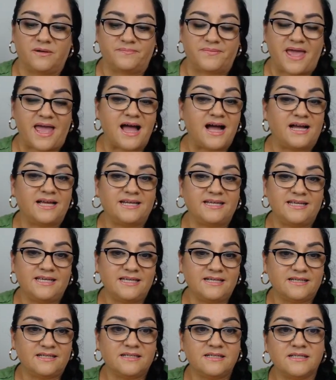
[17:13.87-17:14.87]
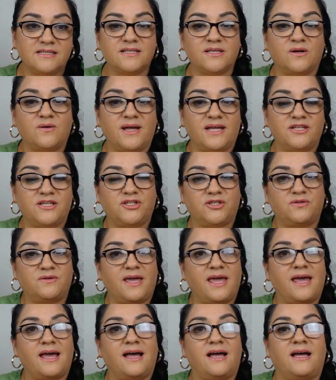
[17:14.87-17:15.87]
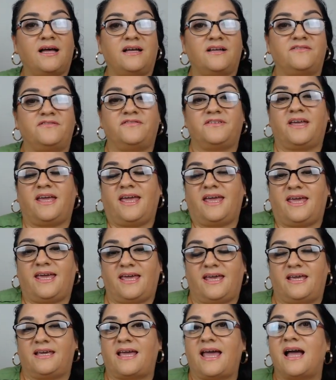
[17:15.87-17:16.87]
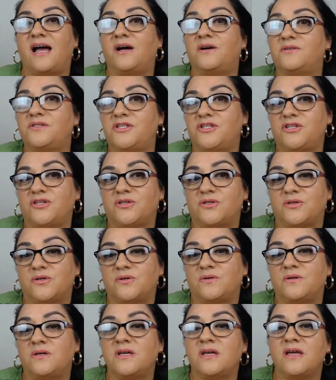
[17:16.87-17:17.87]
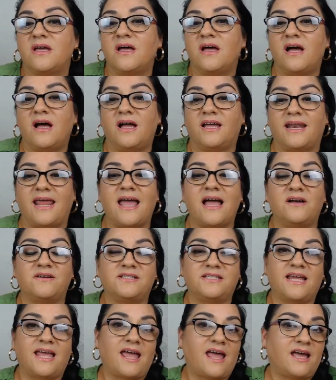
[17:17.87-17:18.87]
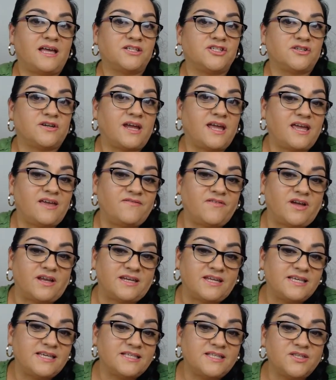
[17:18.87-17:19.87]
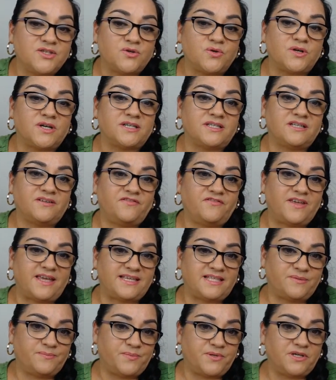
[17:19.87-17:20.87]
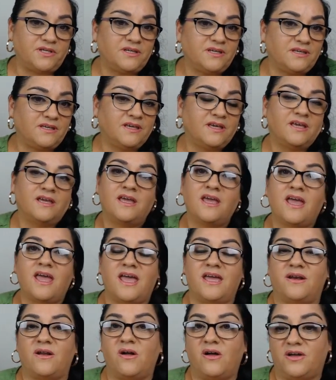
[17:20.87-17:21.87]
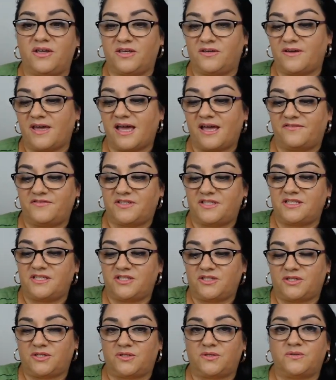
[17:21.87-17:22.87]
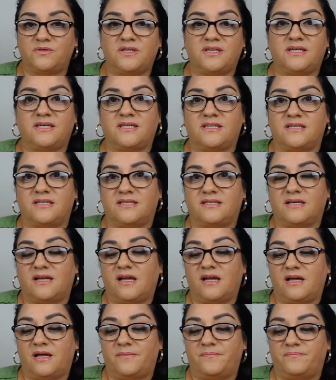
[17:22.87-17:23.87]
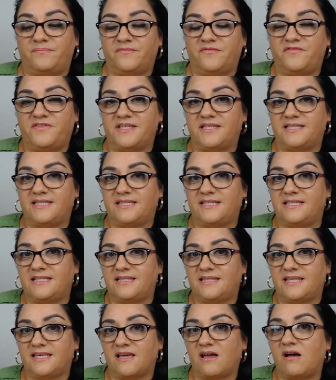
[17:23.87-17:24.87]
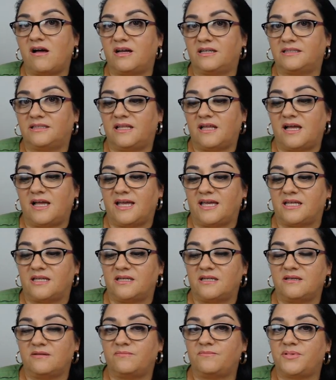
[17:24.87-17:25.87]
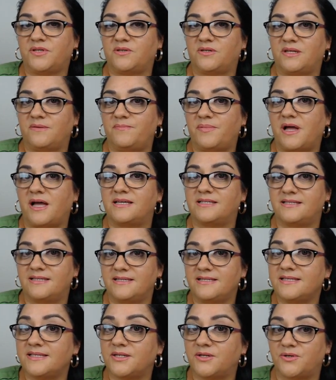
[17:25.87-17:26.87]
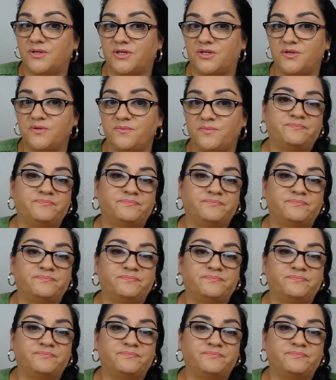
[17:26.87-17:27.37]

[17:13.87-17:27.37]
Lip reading: add it. So I do have a how-to on how to add your Avon eStore to Facebook. And all you have to do is visit the Online Beauty Bosses group.